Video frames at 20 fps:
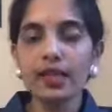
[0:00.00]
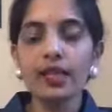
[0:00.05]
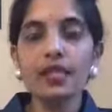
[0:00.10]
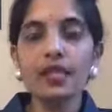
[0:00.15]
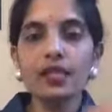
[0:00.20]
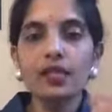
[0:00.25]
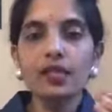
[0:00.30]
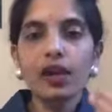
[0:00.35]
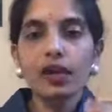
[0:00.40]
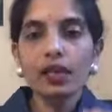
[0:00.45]

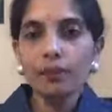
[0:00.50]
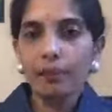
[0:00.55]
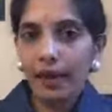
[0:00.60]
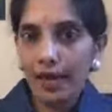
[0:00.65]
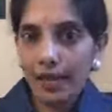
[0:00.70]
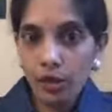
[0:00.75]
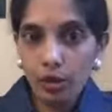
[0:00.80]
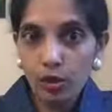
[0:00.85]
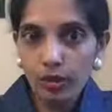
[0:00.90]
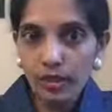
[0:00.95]
is not
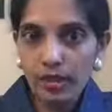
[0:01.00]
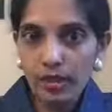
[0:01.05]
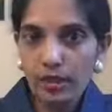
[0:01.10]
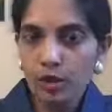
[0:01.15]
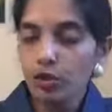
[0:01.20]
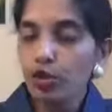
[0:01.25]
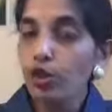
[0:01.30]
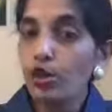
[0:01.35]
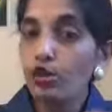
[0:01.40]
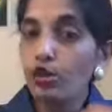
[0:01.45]
by choice.
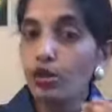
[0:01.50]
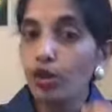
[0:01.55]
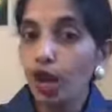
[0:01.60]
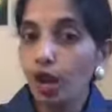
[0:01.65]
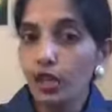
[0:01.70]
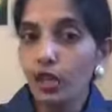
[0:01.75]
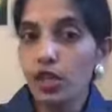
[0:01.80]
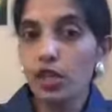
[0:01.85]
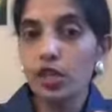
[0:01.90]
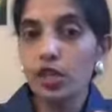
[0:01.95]
You should
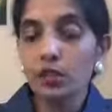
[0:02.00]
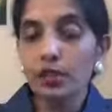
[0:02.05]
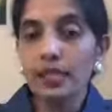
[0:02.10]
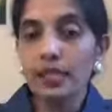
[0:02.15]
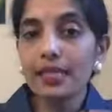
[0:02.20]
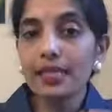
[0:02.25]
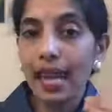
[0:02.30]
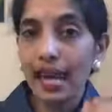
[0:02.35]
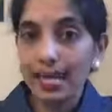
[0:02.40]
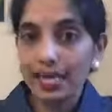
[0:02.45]
not do this
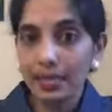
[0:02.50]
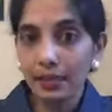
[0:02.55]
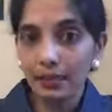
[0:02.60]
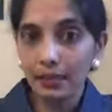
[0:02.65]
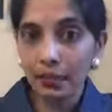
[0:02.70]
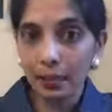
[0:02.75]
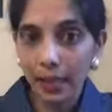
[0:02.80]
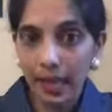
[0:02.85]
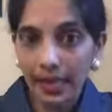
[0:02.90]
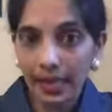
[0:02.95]
as a
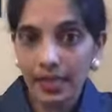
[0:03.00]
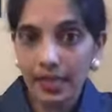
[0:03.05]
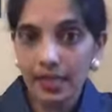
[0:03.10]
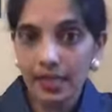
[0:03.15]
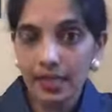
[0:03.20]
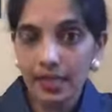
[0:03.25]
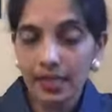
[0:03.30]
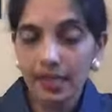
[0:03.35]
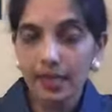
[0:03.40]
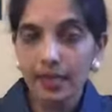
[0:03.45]

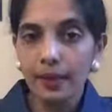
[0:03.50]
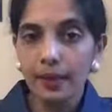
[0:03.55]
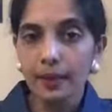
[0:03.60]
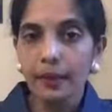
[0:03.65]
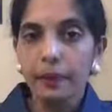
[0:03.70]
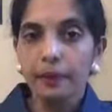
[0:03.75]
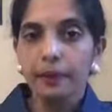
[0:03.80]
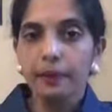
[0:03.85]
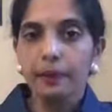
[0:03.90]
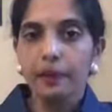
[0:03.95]
practice
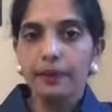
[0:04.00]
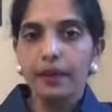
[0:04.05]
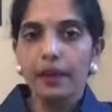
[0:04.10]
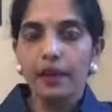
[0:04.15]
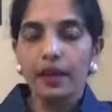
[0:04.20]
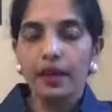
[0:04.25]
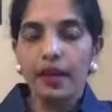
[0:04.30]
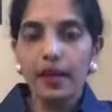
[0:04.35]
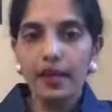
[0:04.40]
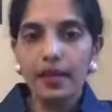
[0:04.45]

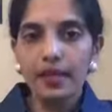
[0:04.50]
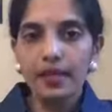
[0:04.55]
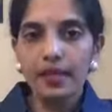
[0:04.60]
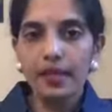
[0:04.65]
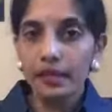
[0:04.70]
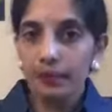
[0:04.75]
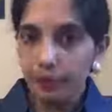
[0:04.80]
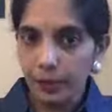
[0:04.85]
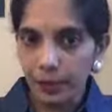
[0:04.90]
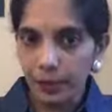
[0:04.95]
and
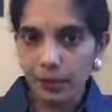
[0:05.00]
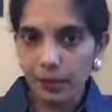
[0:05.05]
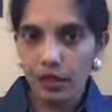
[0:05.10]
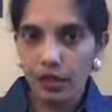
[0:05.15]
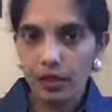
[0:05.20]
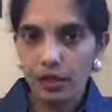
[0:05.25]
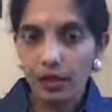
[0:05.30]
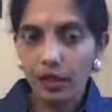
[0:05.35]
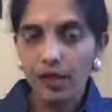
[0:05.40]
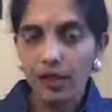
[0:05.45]
abuse
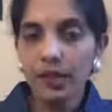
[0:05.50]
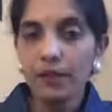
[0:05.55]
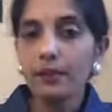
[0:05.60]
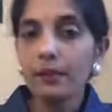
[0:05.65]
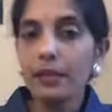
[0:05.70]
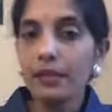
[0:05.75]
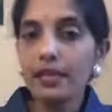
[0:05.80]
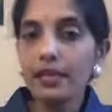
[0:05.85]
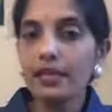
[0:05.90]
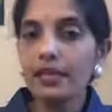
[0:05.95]
your body,
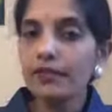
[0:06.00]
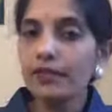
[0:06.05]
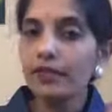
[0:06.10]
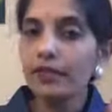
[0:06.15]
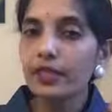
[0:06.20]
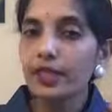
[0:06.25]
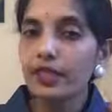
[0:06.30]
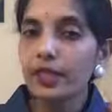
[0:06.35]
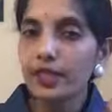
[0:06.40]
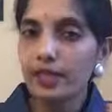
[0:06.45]
but if
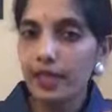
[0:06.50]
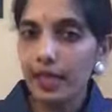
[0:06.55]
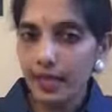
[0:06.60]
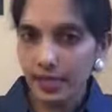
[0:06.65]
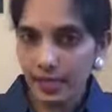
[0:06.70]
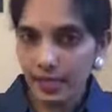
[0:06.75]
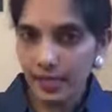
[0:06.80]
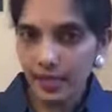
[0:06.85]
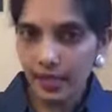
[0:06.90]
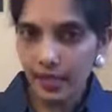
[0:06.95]
it is
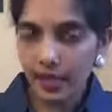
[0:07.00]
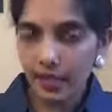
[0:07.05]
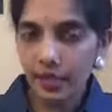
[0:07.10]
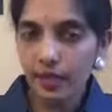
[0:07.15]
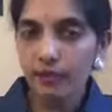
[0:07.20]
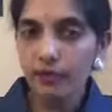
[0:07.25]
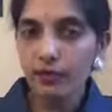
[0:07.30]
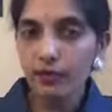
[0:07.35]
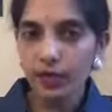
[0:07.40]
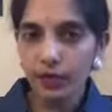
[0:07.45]

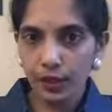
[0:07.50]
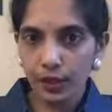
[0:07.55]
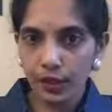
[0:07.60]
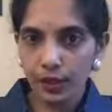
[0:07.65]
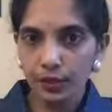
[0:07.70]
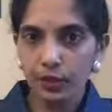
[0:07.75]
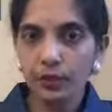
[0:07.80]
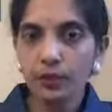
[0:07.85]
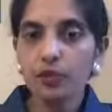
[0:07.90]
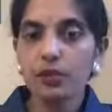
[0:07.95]
necessary for
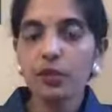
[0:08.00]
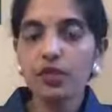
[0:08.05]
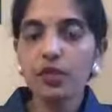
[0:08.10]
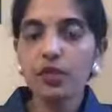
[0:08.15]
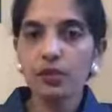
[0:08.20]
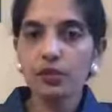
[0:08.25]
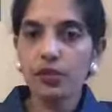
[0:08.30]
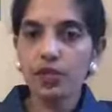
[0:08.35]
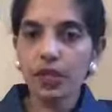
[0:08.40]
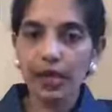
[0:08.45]
you
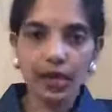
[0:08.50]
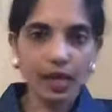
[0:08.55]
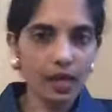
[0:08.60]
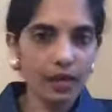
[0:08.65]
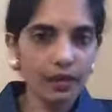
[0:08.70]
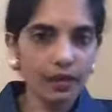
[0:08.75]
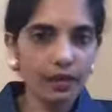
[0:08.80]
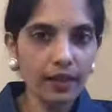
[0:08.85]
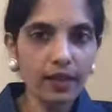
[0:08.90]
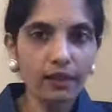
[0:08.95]
to take care
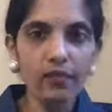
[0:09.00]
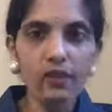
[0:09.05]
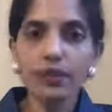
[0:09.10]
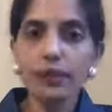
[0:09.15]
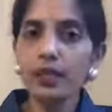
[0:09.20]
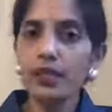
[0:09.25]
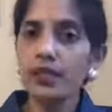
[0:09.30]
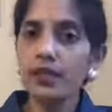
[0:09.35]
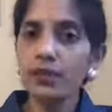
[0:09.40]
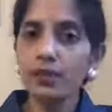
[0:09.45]
of loved
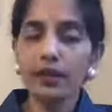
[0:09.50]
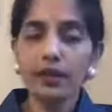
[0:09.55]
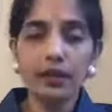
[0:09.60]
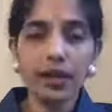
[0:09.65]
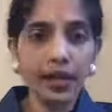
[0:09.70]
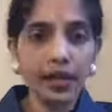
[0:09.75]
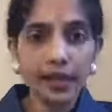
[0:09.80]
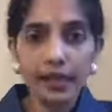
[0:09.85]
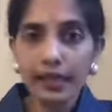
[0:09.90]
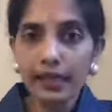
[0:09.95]
ones or
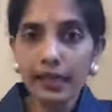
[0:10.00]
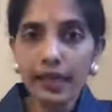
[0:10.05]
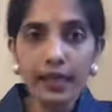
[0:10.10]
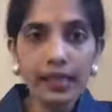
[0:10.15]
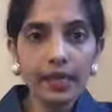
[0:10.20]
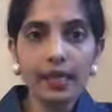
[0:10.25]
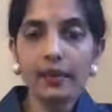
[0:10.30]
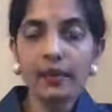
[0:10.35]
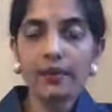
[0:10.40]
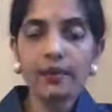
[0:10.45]

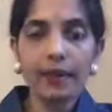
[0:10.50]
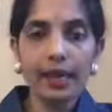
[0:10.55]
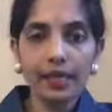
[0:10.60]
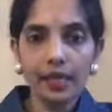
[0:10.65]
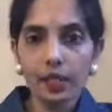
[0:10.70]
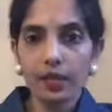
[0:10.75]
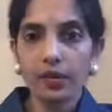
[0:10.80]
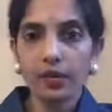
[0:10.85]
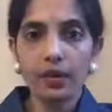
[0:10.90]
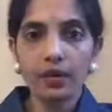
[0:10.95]
any
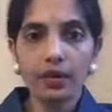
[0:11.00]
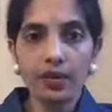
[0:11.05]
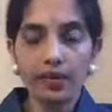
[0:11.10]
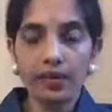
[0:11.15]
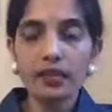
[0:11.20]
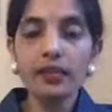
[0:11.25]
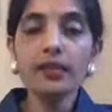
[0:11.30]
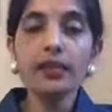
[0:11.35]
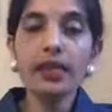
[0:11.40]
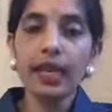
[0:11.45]
mandatory
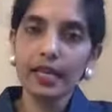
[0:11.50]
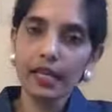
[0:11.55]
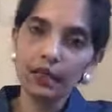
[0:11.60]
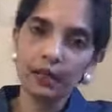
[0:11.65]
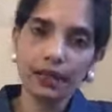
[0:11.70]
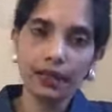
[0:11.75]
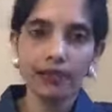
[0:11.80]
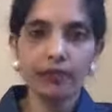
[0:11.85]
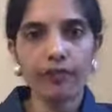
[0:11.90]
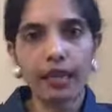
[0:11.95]
reason, then you
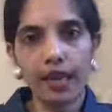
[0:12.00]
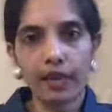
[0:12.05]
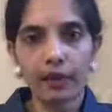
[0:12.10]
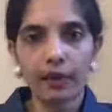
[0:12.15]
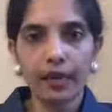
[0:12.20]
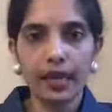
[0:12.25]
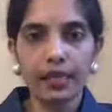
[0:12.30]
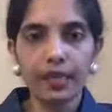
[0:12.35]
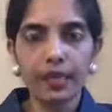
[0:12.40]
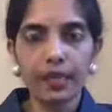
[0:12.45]
can follow
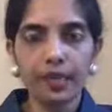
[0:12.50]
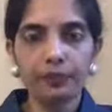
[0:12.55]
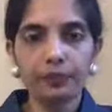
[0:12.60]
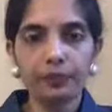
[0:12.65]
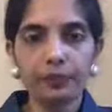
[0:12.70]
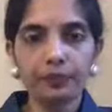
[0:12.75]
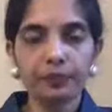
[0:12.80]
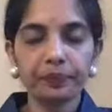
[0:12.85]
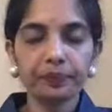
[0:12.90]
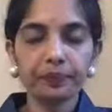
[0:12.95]
that.
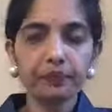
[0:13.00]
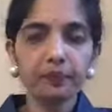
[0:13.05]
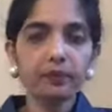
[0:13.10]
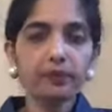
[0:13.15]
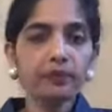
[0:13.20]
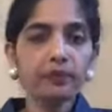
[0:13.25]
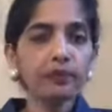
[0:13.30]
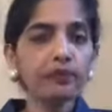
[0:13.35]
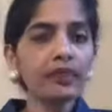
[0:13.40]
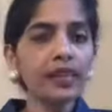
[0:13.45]

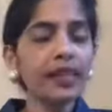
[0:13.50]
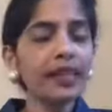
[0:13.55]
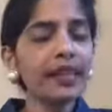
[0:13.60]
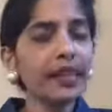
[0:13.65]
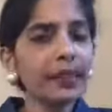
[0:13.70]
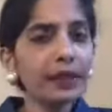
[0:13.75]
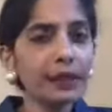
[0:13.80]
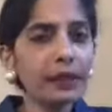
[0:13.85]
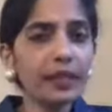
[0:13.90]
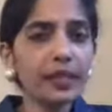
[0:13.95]

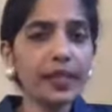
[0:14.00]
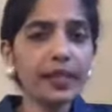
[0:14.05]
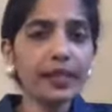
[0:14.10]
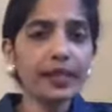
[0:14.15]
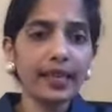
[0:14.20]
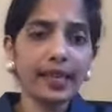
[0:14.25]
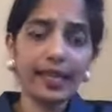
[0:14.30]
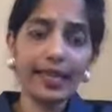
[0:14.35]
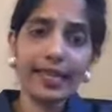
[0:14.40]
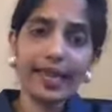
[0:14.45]
Another thing
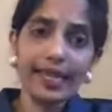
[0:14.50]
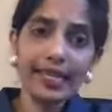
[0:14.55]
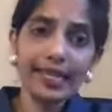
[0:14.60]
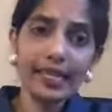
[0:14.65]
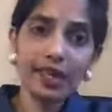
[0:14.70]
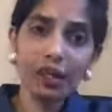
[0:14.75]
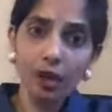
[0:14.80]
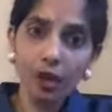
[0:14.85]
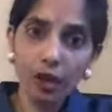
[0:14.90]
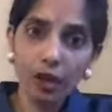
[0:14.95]
that I get
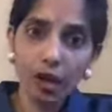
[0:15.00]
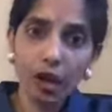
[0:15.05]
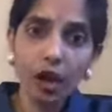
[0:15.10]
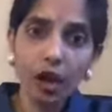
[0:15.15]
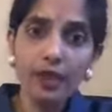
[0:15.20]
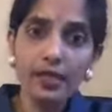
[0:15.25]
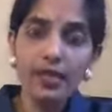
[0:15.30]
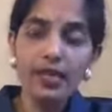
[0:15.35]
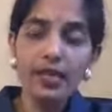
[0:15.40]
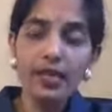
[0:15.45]
a lot